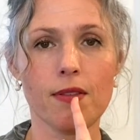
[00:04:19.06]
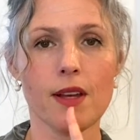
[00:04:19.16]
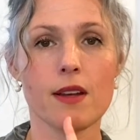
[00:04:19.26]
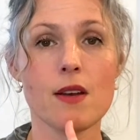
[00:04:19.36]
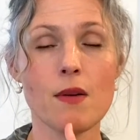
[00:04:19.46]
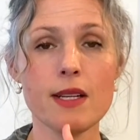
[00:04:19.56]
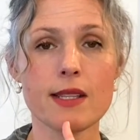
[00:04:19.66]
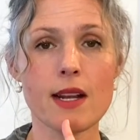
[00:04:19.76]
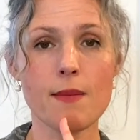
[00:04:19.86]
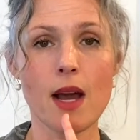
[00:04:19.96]
Notice
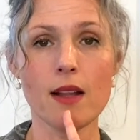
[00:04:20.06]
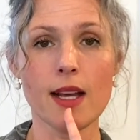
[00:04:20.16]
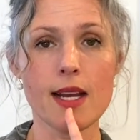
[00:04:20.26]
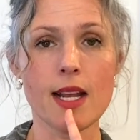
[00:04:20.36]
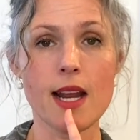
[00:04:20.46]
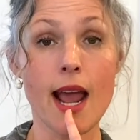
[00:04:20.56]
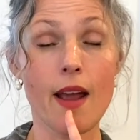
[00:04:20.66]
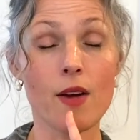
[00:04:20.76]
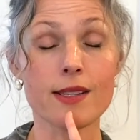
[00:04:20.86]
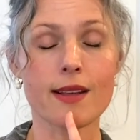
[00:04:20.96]
that I'm not letting any
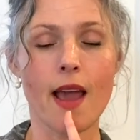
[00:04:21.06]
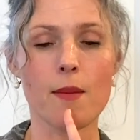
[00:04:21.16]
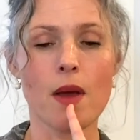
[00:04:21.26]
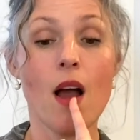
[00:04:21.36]
air escape.